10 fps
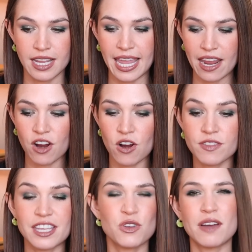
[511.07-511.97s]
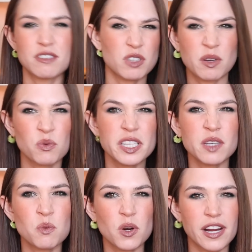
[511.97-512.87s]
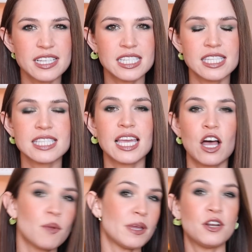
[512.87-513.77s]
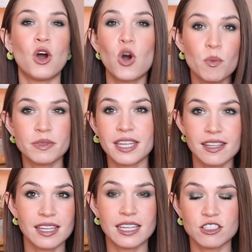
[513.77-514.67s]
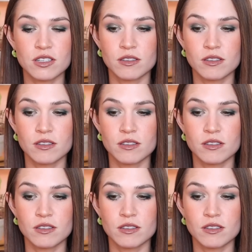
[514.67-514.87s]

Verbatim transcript: hair that you have to like really work into the scalp and hope that it